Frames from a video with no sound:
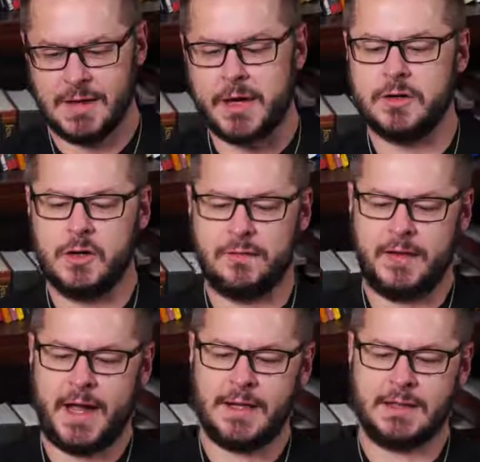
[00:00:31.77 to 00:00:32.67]
I don't know if
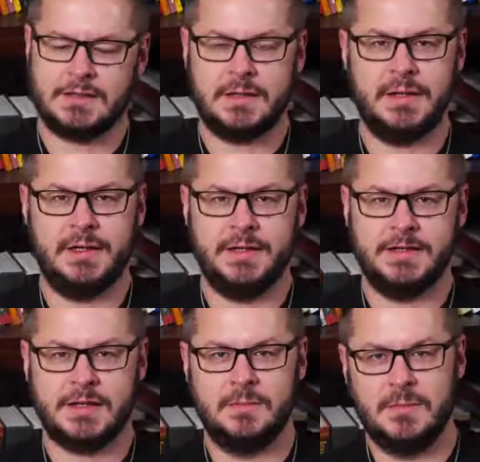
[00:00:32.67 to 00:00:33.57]
Alex
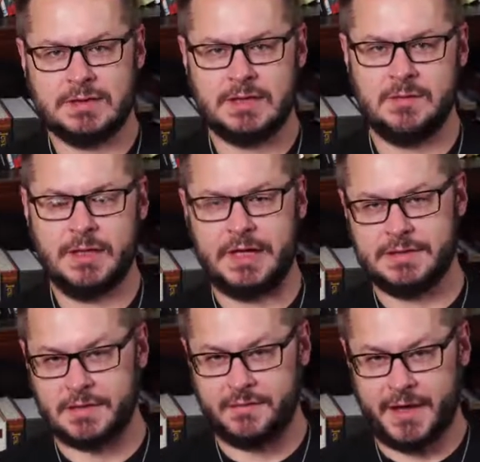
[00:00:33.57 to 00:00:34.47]
is a Muslim.
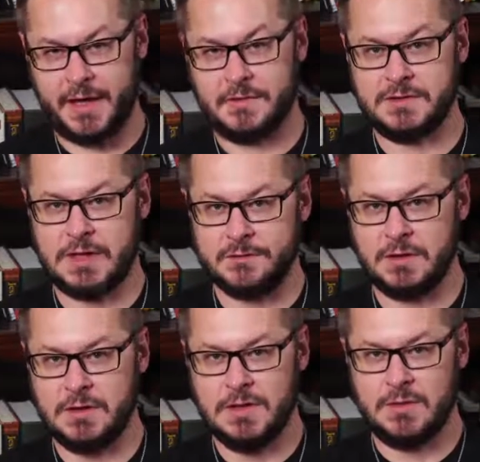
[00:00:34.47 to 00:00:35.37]
He's a fan of
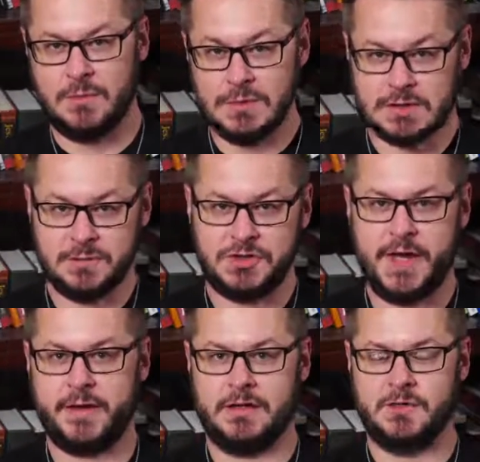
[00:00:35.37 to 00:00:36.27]
several Muslim
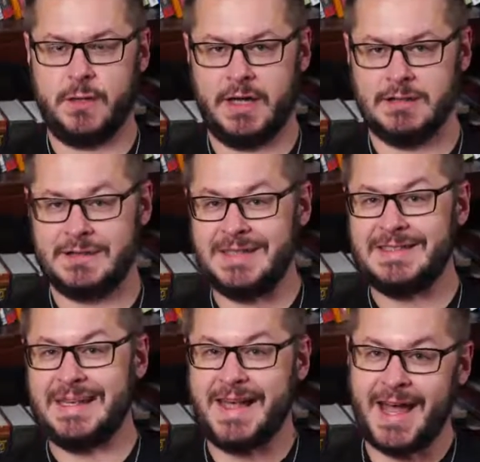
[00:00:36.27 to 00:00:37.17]
channels, but
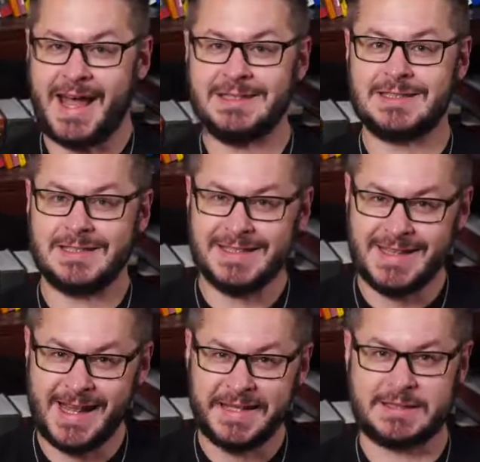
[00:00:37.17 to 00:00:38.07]
since he asked
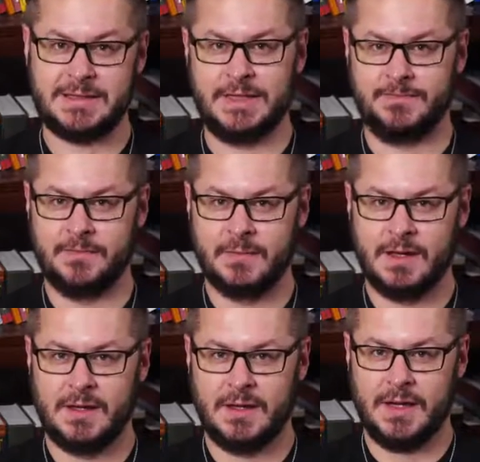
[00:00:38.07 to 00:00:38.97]
nicely,
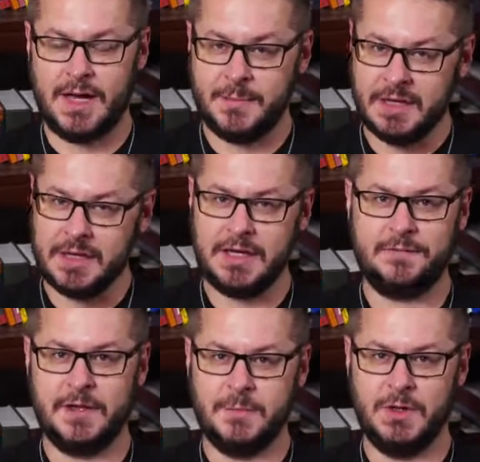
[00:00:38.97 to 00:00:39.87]
and I'm in a
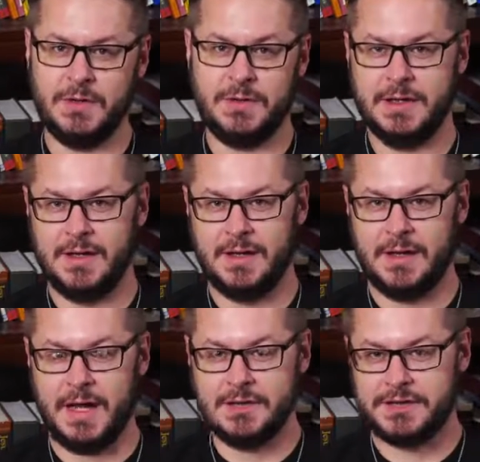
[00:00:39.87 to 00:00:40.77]
giving mood,
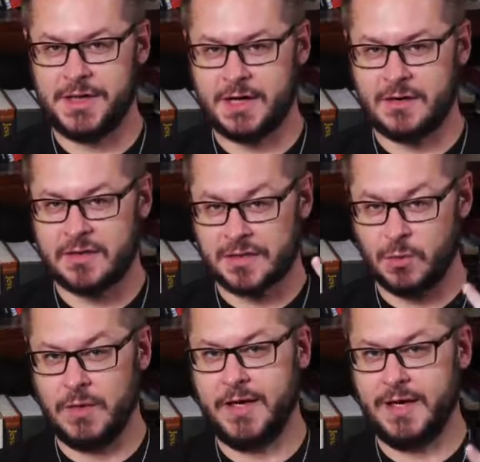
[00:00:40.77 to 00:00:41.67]
I'll share
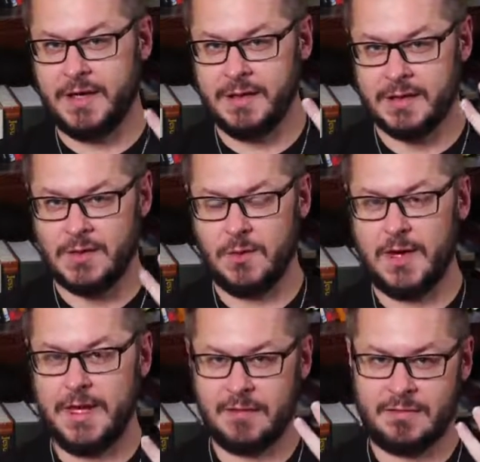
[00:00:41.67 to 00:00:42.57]
three
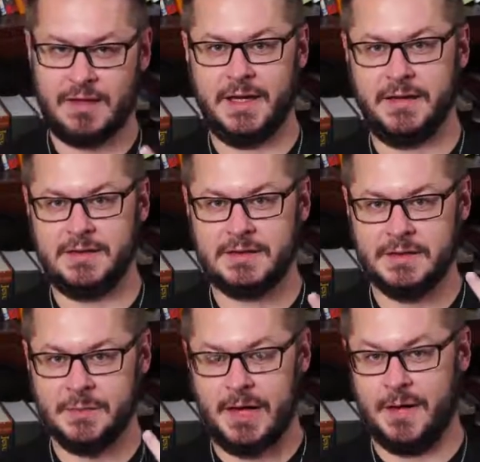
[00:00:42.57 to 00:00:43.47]
great things
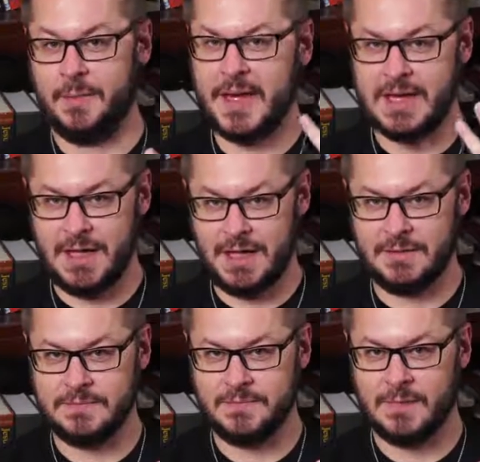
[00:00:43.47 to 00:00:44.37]
Muhammad did.